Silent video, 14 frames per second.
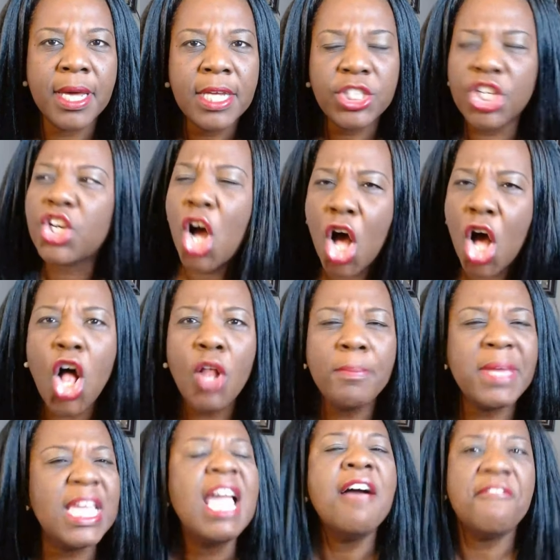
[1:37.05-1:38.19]
to call
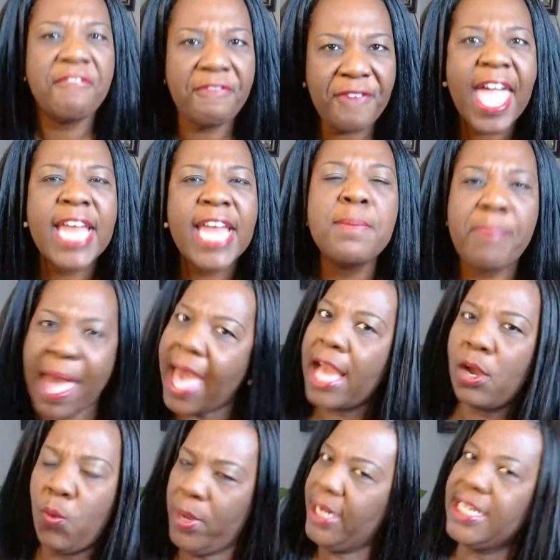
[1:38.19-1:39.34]
me Fanny
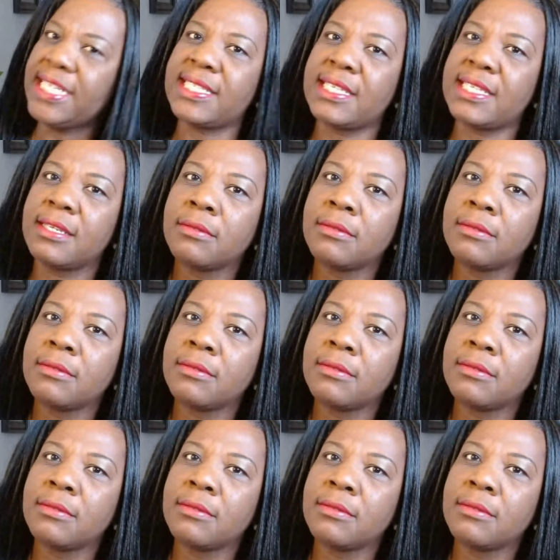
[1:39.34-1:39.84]
Pack Willis.